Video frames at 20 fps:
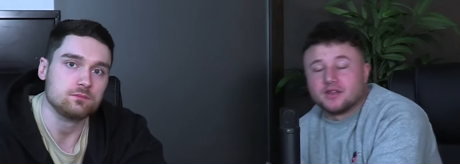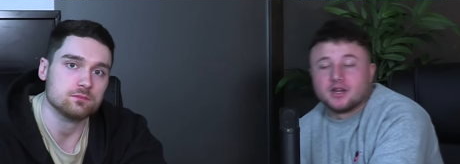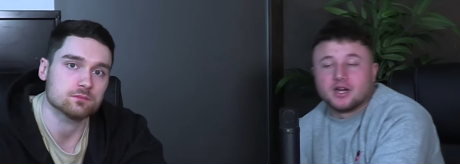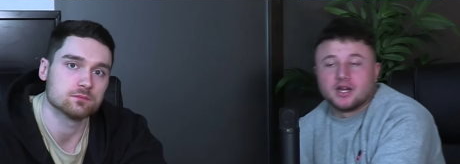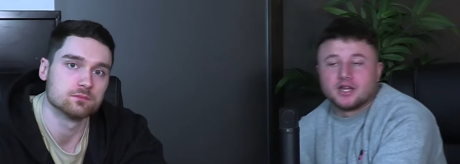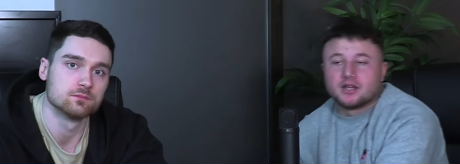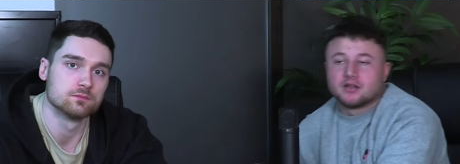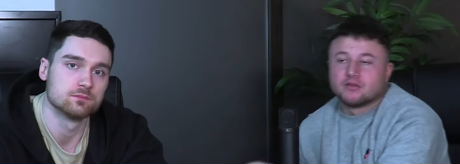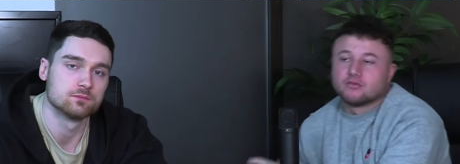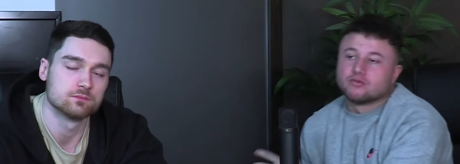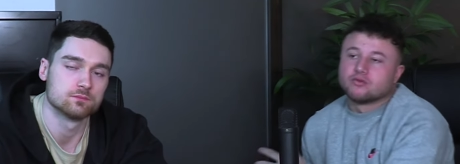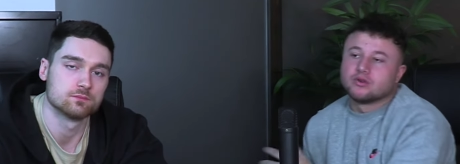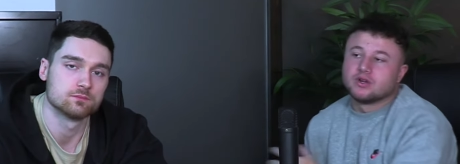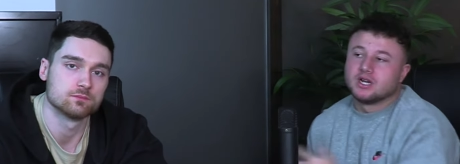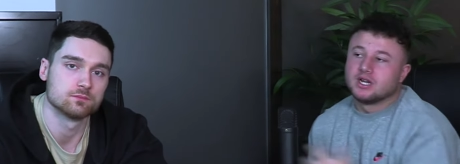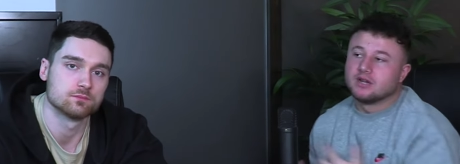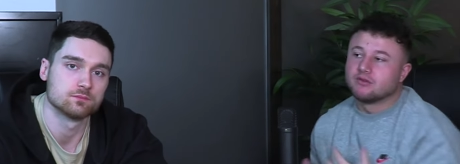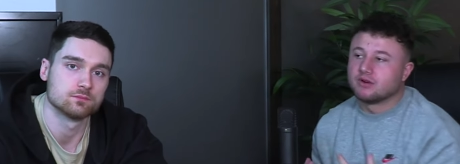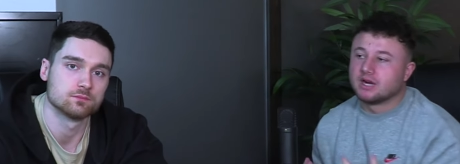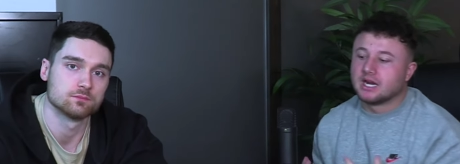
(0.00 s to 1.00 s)
Speaker 1: that I can really
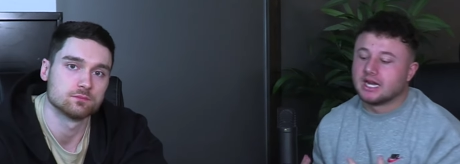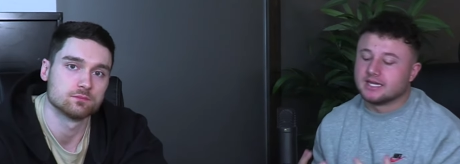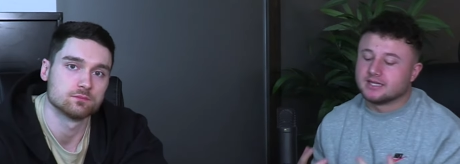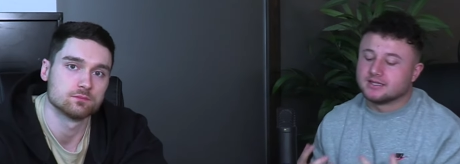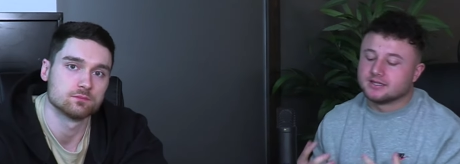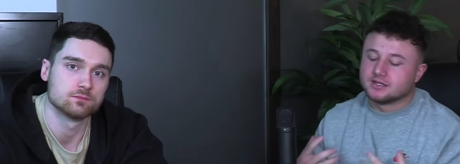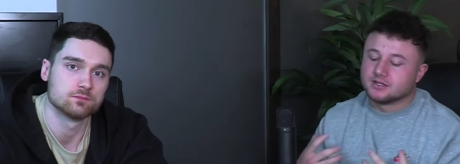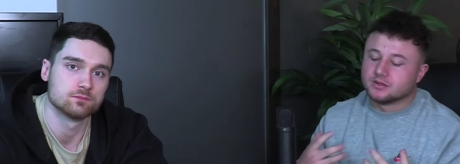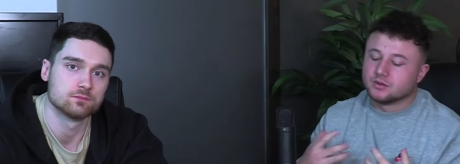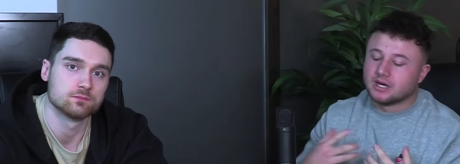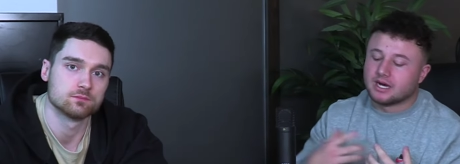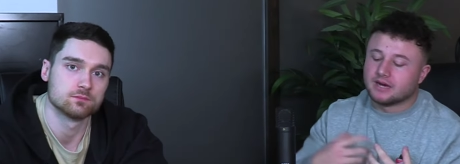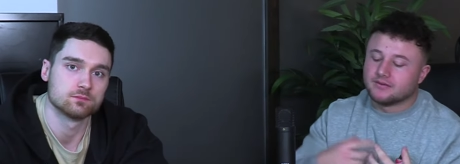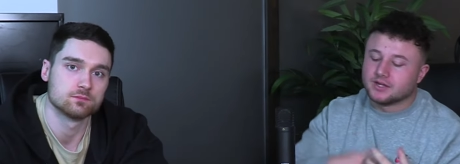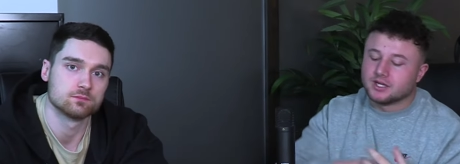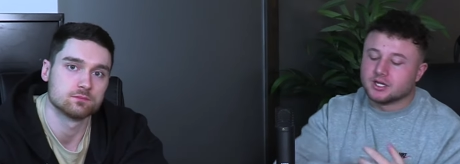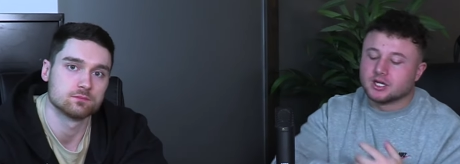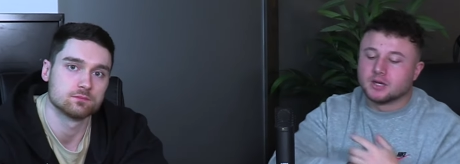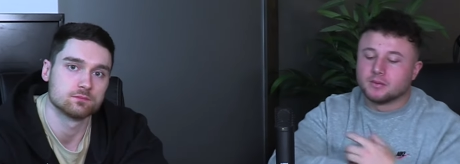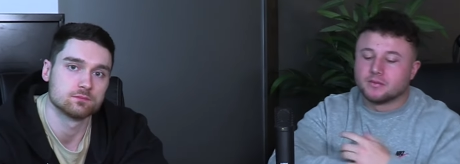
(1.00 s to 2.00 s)
relate to, having
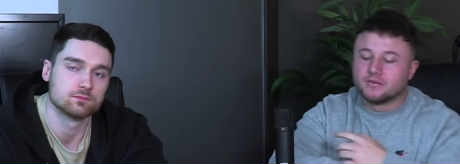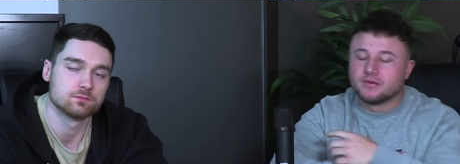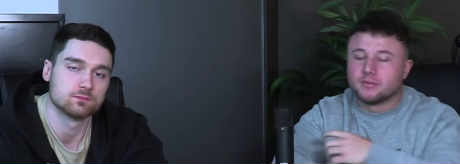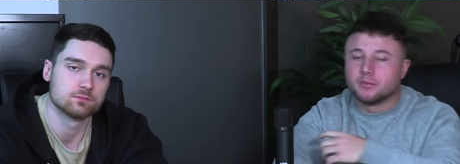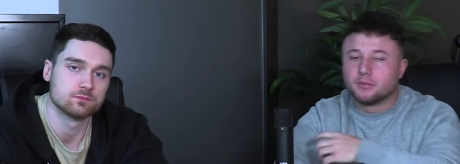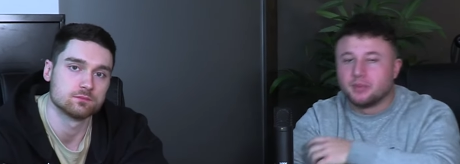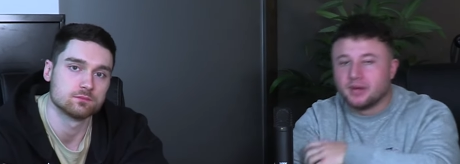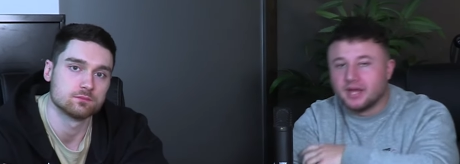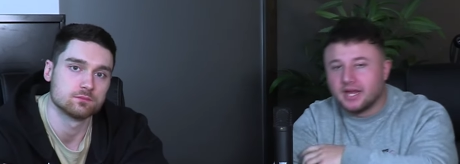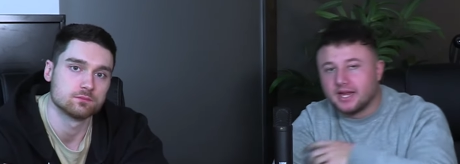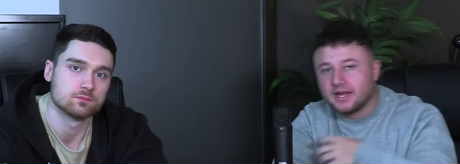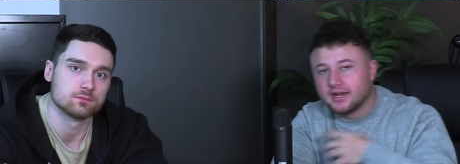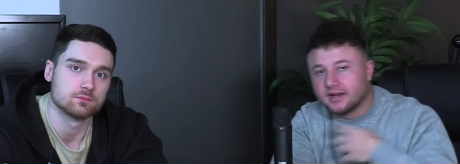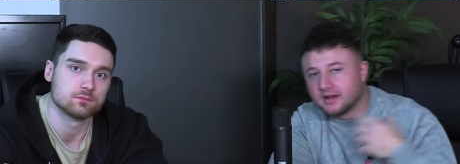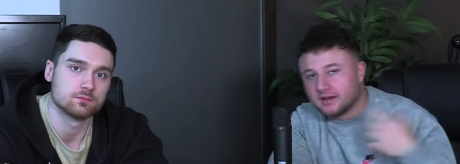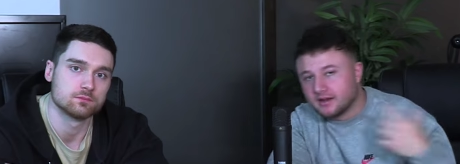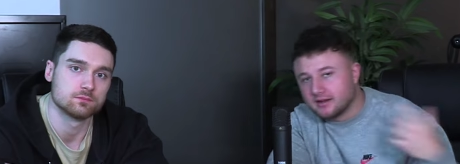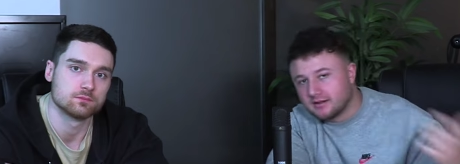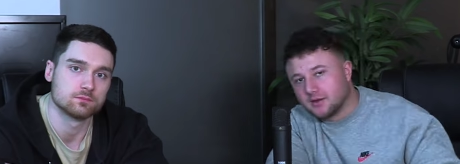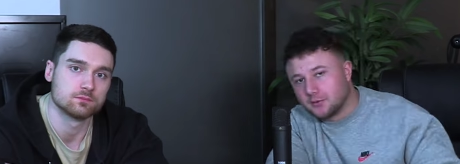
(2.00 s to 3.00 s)
come from being
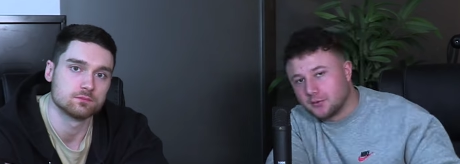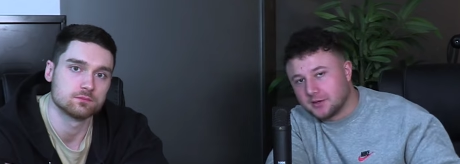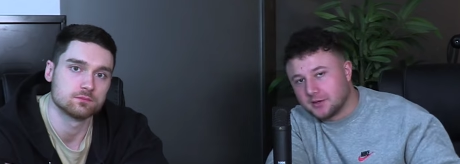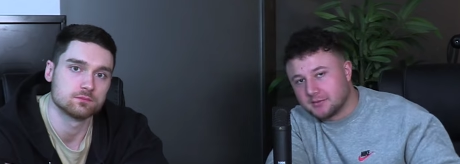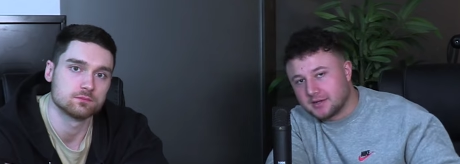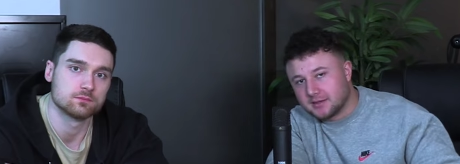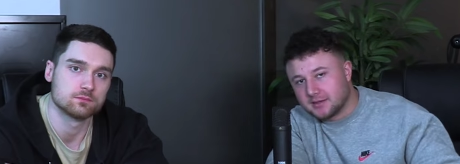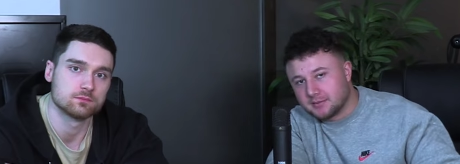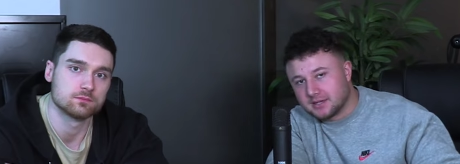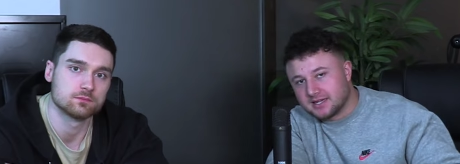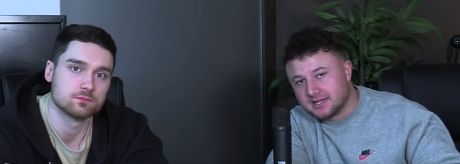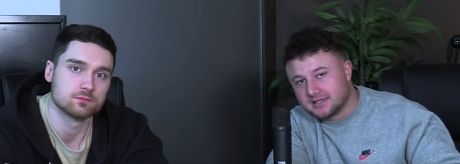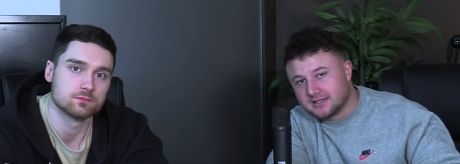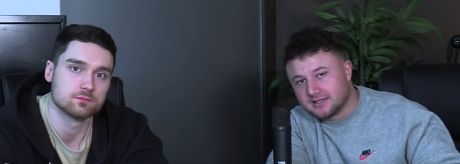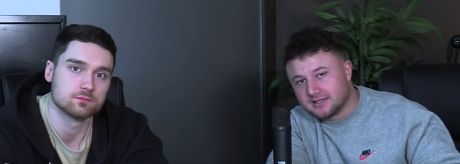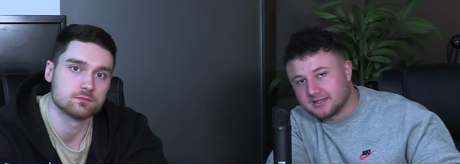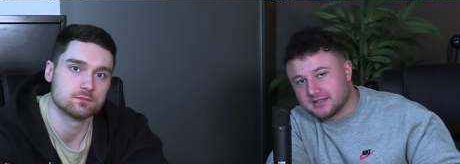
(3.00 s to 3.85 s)
a one man band,